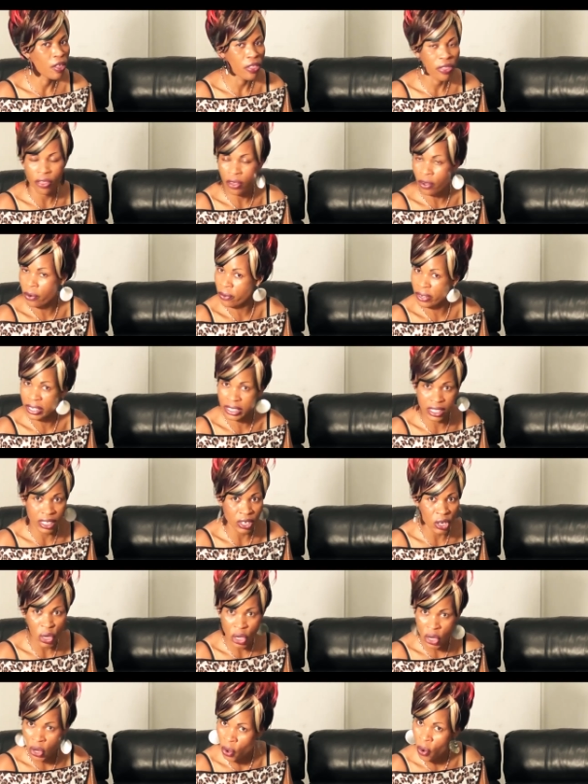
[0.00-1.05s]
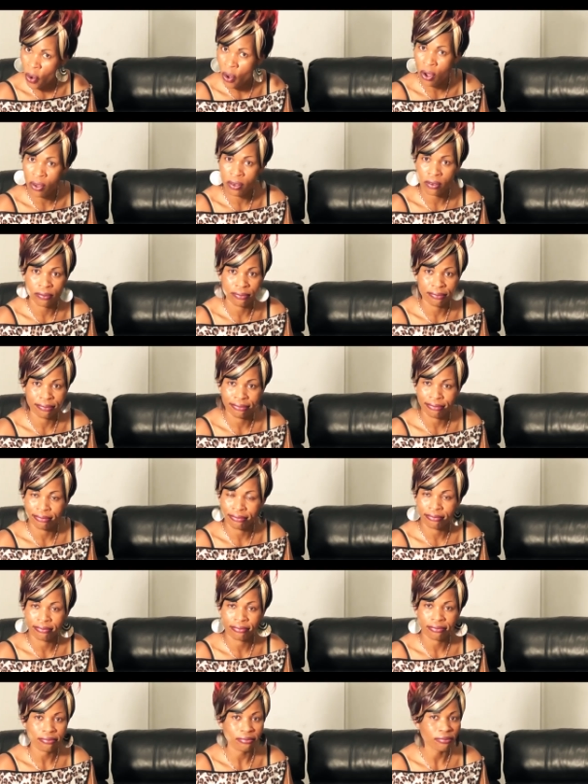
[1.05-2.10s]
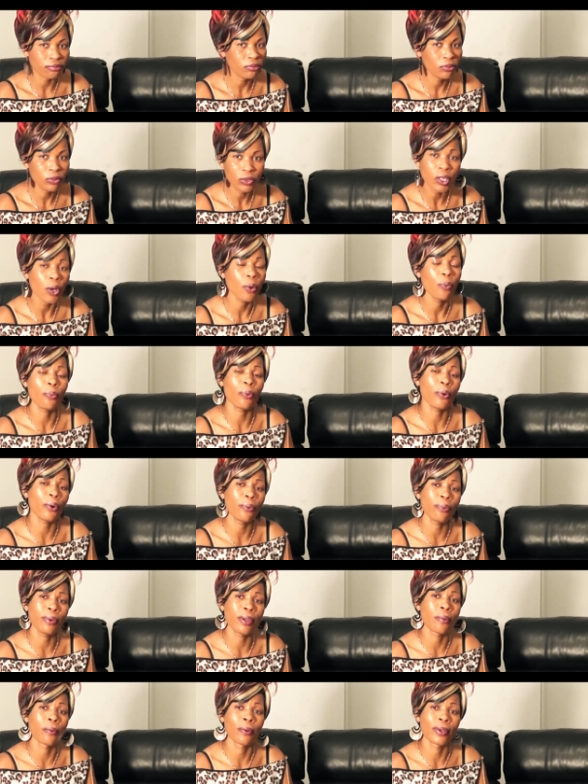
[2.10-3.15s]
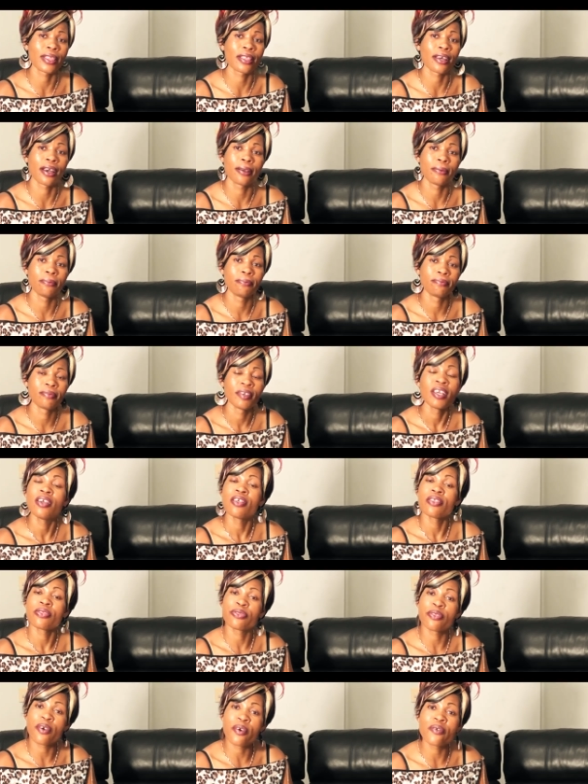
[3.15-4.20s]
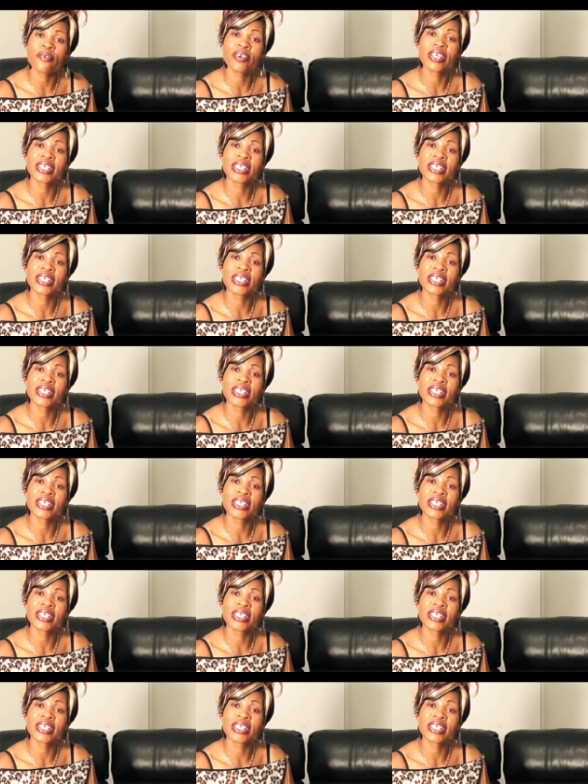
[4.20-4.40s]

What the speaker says: there is no problem with that. There